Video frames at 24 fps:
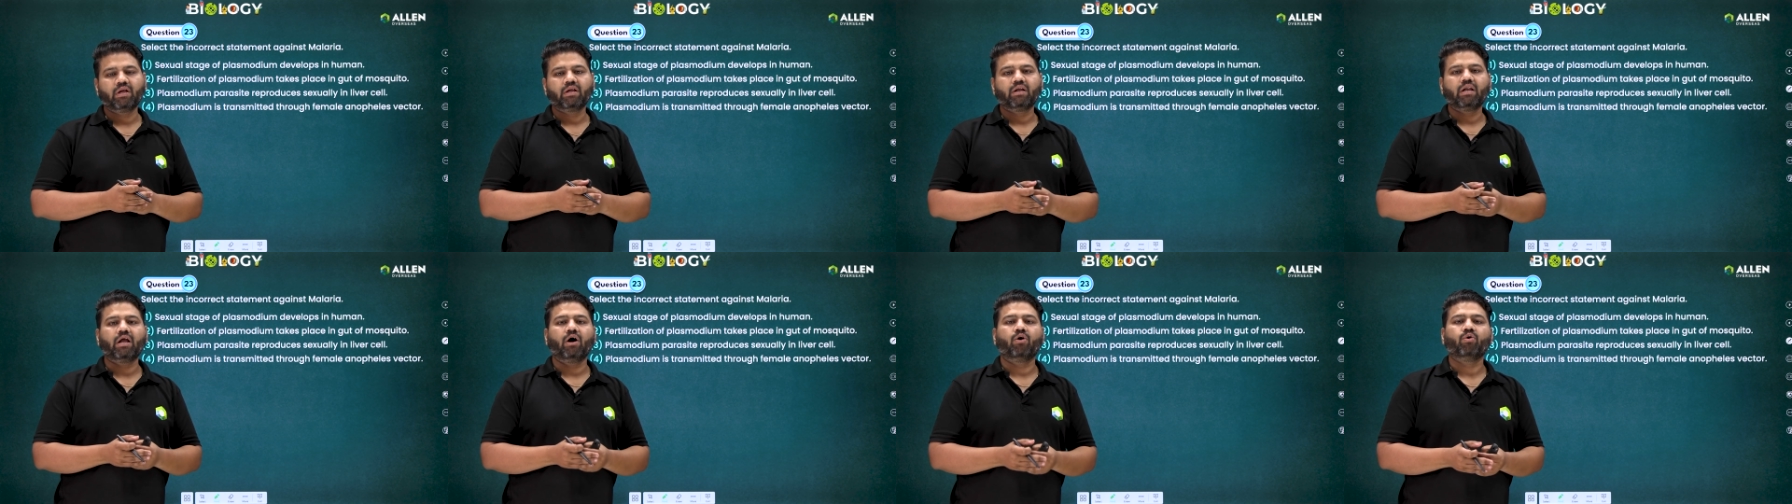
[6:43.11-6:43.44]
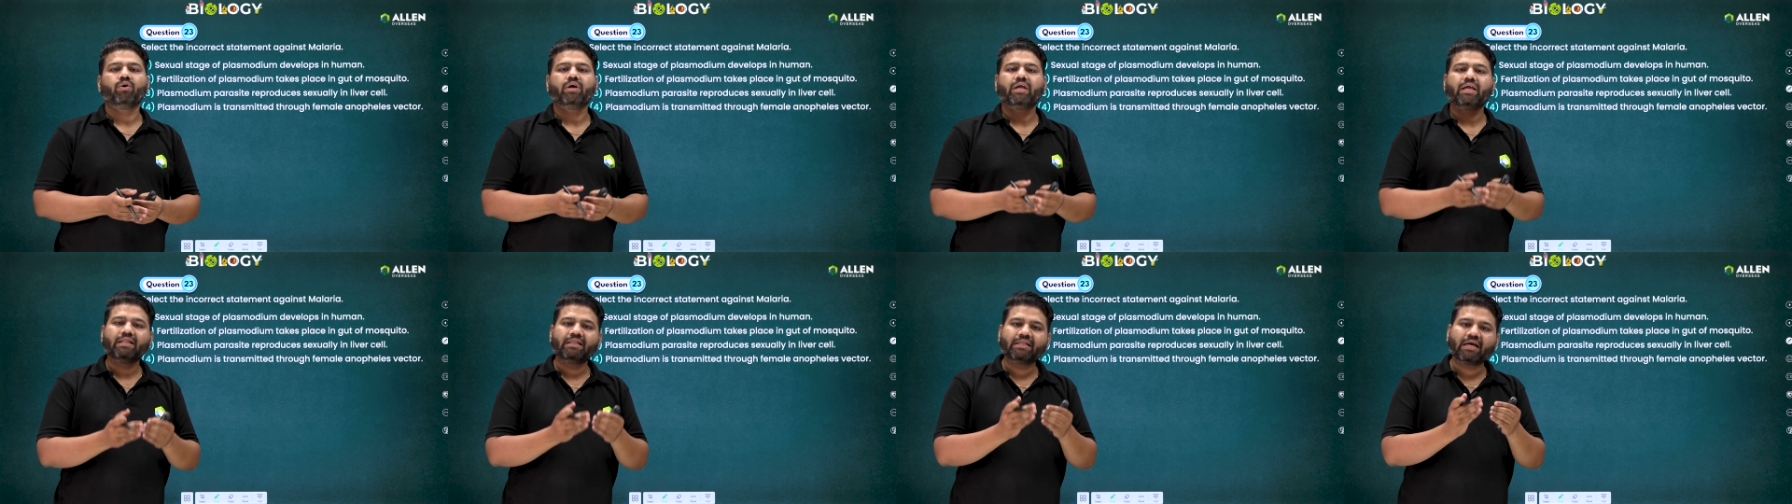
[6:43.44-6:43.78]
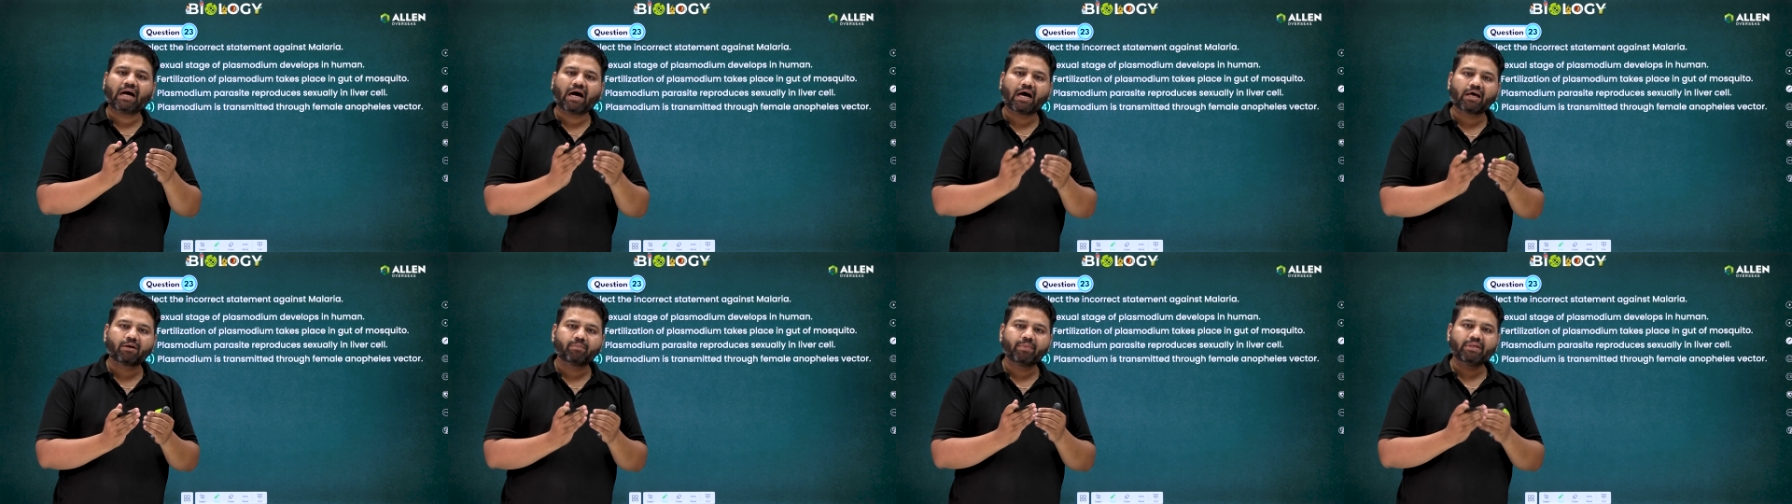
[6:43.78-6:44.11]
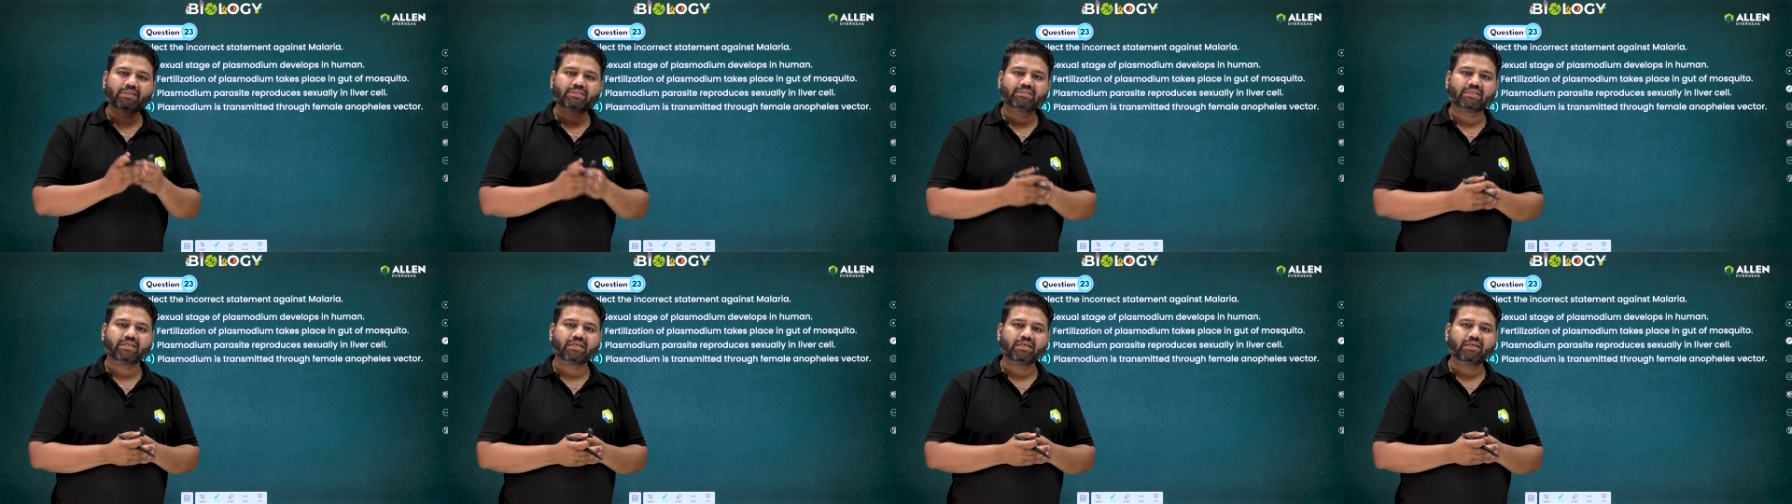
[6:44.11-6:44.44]
Now, in the
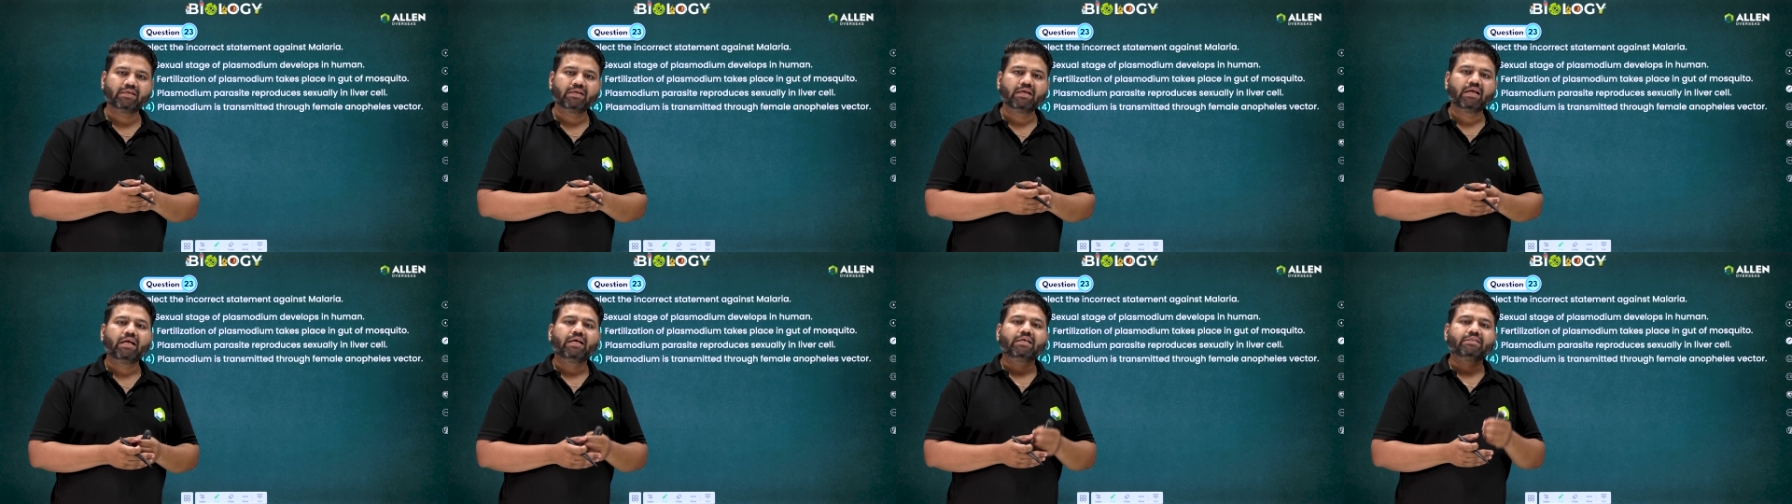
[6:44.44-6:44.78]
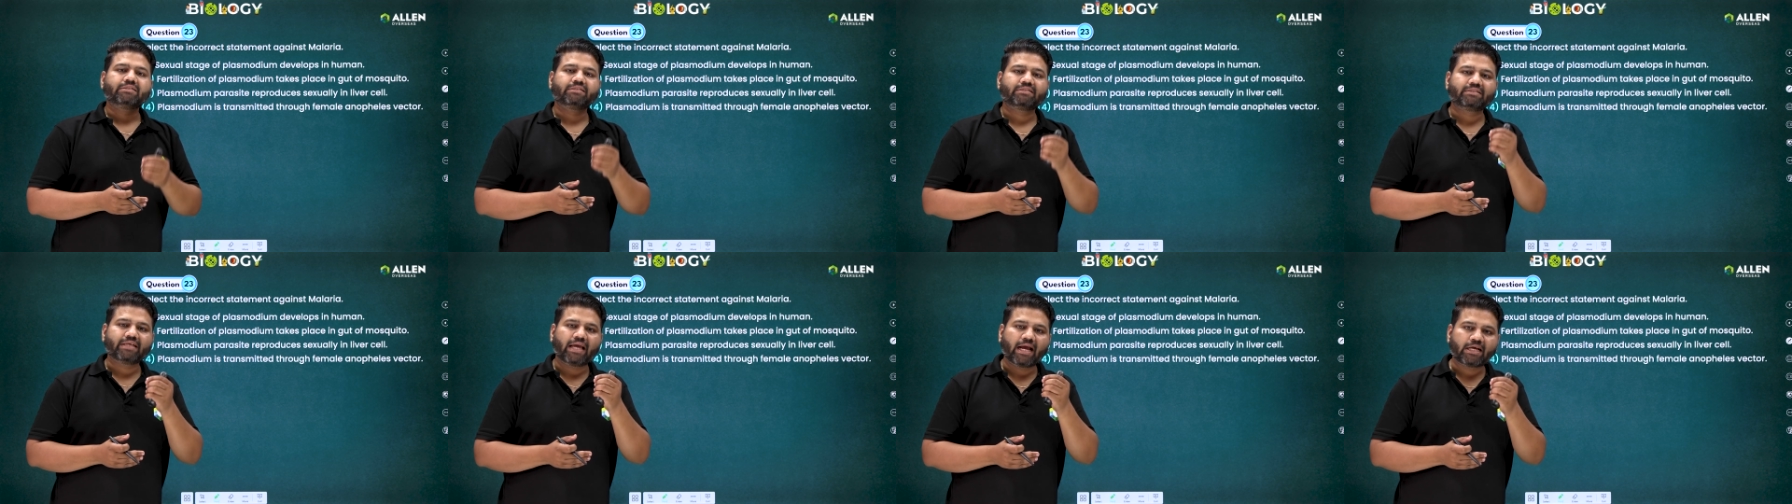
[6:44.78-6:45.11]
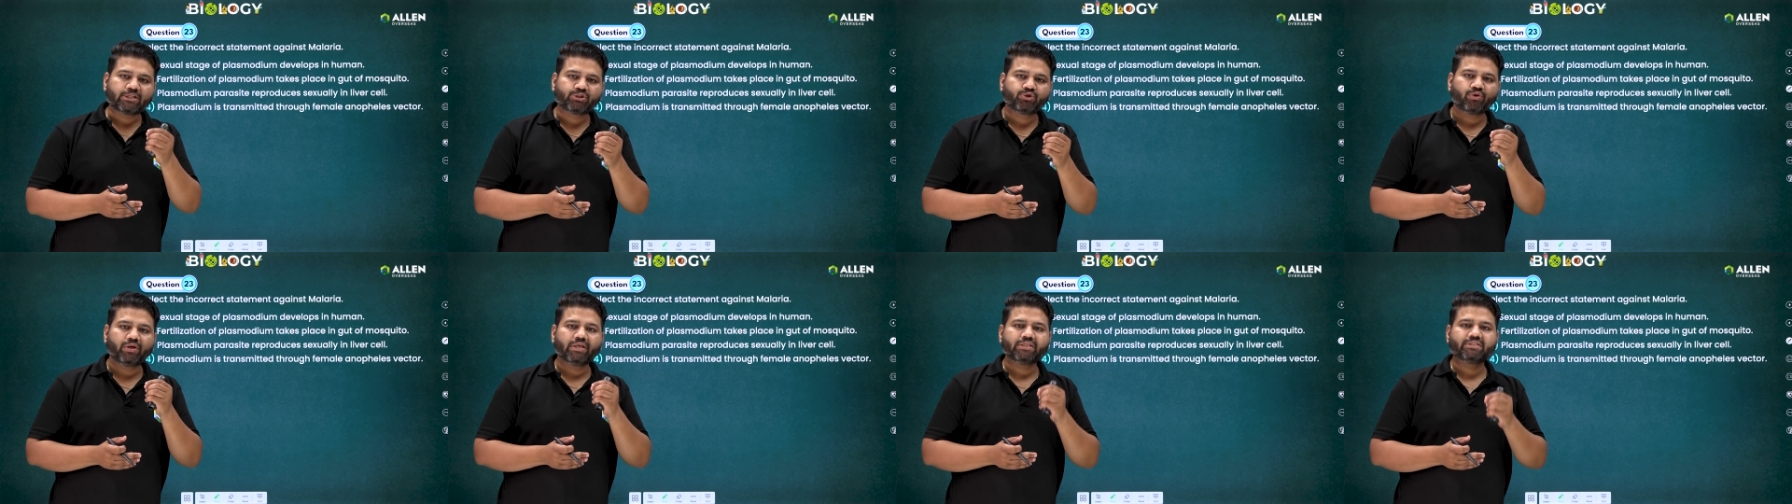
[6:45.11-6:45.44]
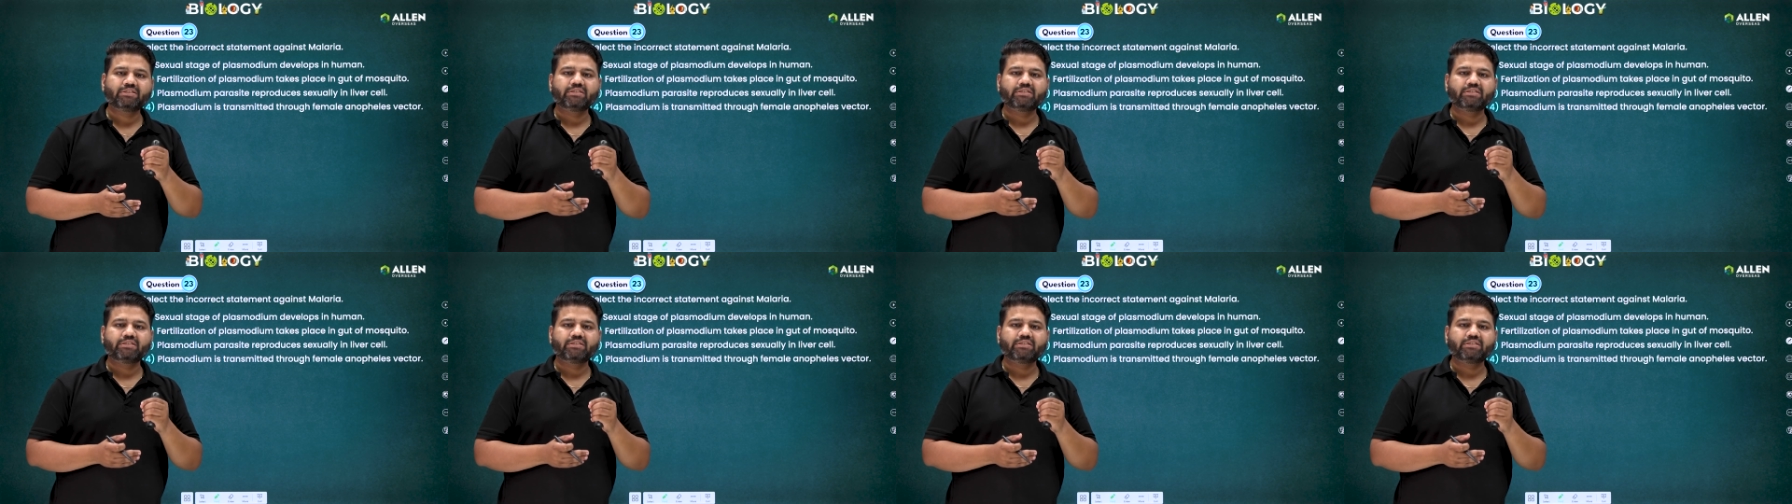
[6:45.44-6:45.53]
RBC, sexual